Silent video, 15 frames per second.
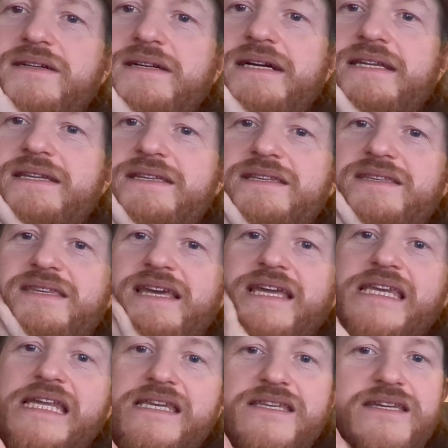and it's set
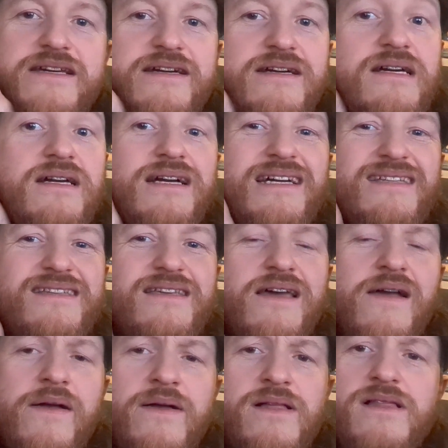in India, and
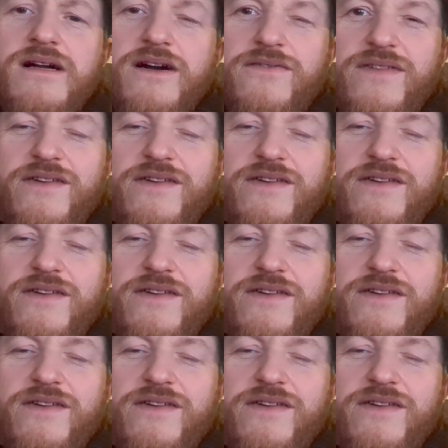I've